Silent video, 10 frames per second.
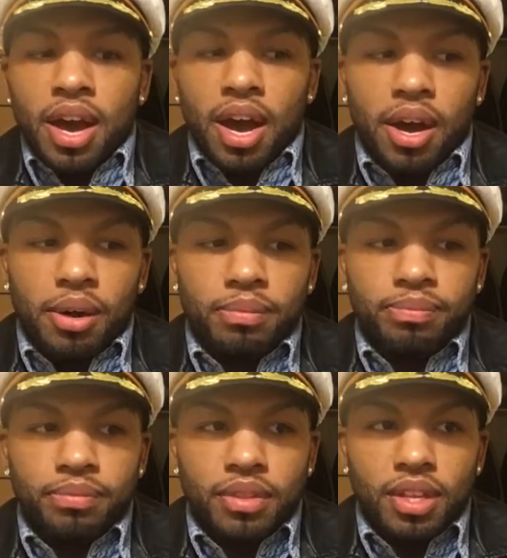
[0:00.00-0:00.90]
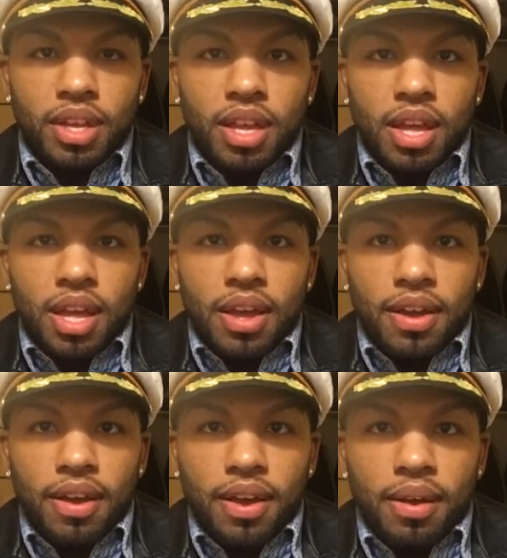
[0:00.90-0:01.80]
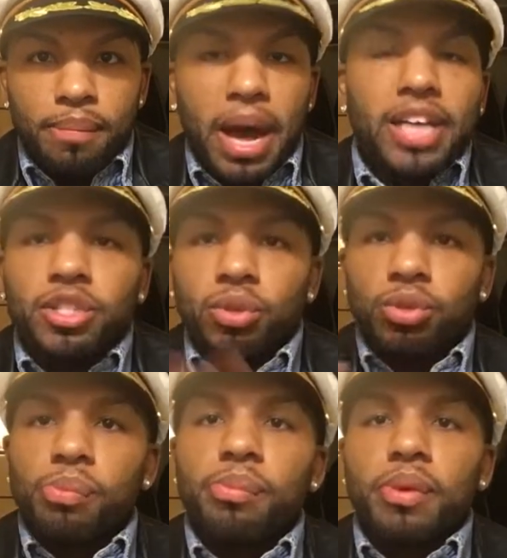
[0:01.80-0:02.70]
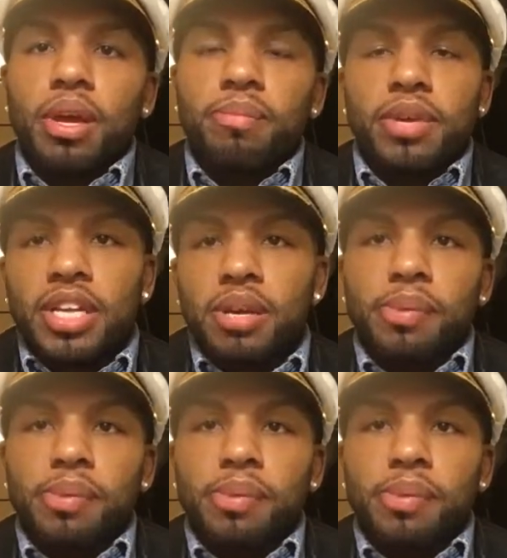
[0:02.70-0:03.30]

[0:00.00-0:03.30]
Um, by social media